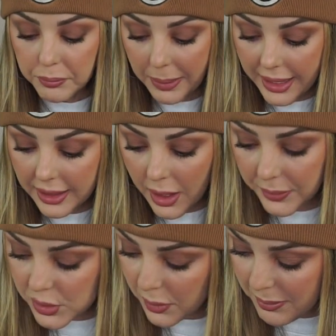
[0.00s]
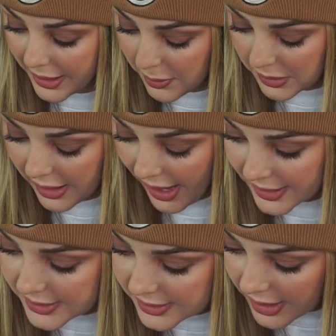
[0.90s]
But I went to a makeup
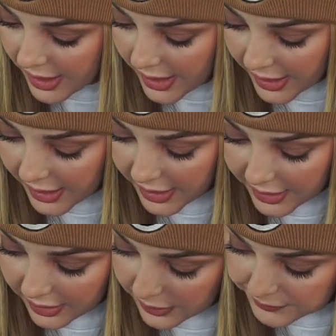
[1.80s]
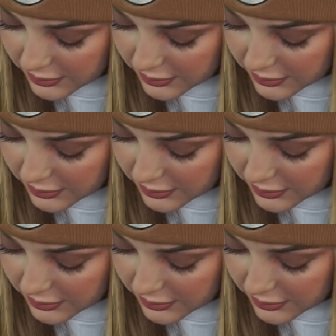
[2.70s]
class in,